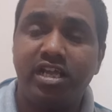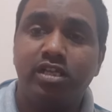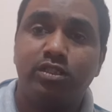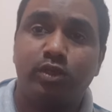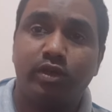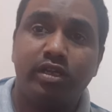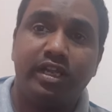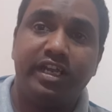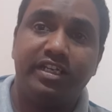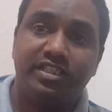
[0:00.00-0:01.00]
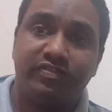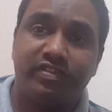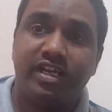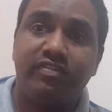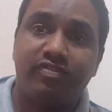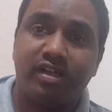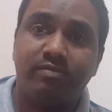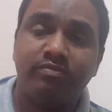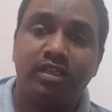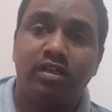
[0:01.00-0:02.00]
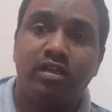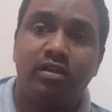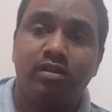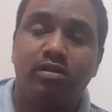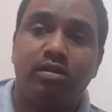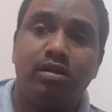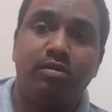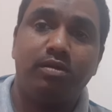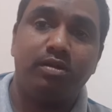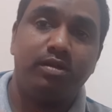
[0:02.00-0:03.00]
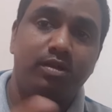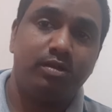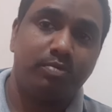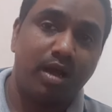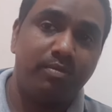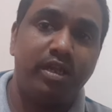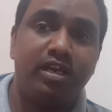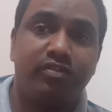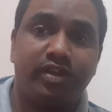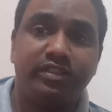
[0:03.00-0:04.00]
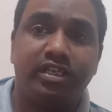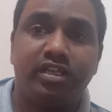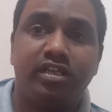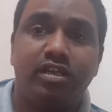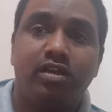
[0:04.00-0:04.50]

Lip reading: So it shifted from palm oil refinery